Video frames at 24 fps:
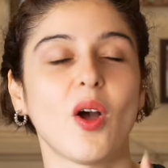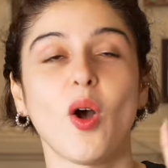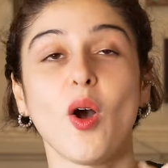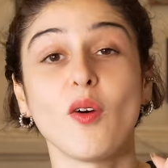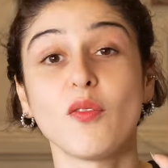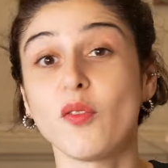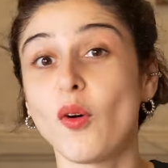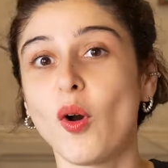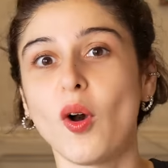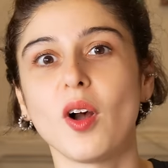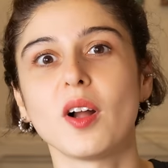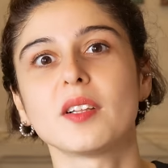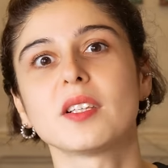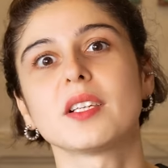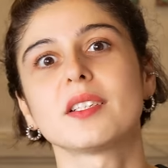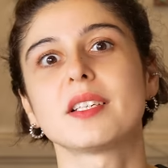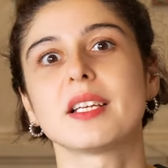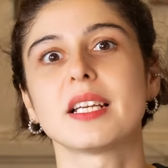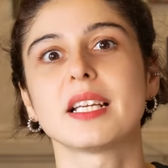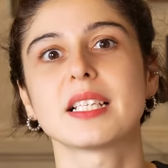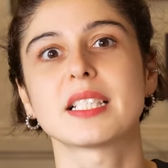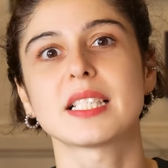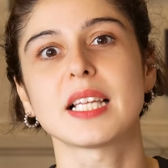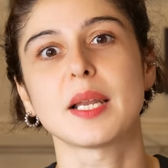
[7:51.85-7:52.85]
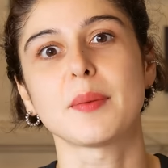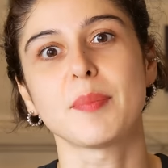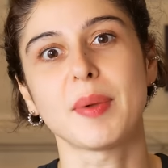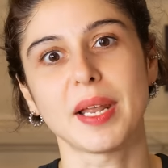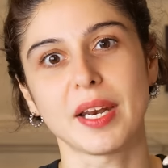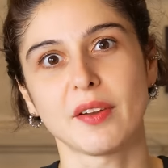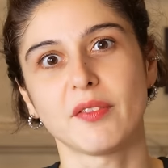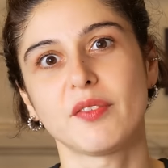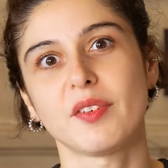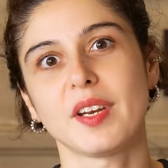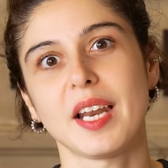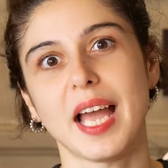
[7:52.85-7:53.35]
Of all the tints that
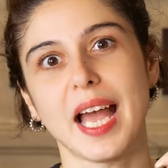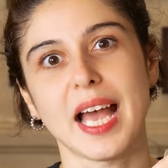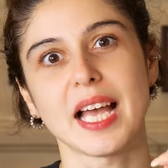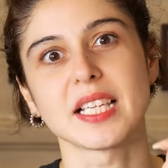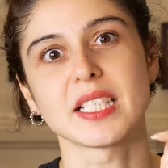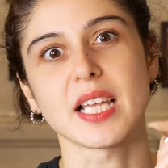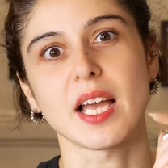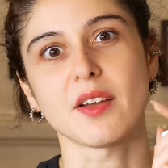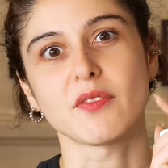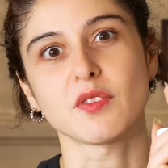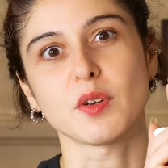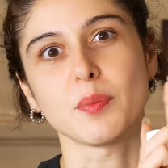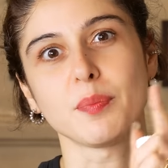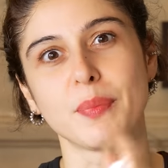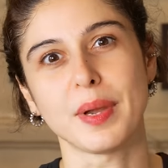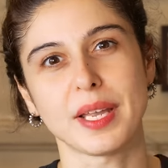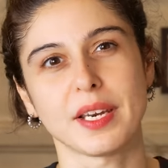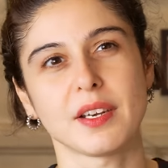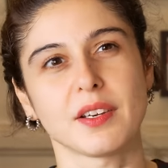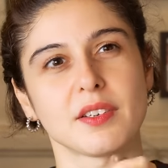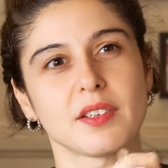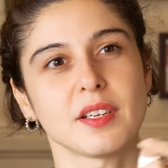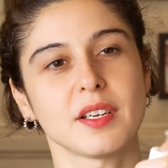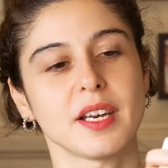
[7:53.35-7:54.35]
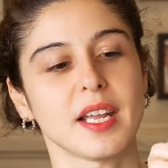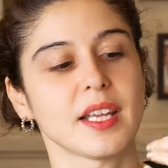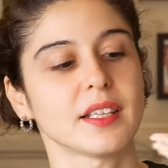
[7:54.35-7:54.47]
Benefit has, after Benetint,